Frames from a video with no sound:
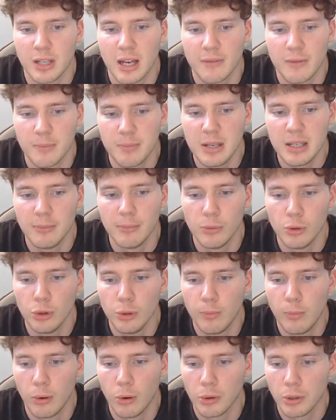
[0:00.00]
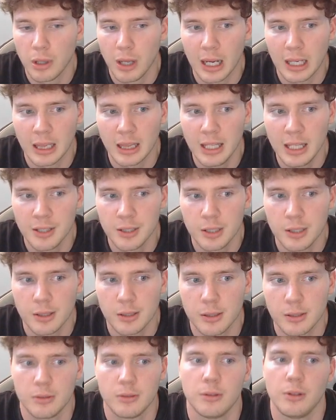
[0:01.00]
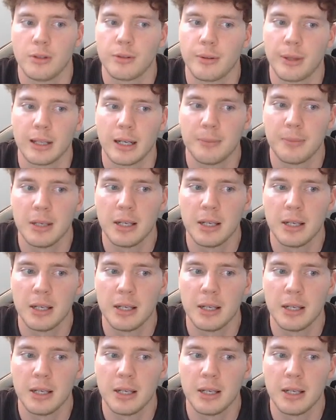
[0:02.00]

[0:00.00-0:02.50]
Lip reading: you have a big mood board like this, you click up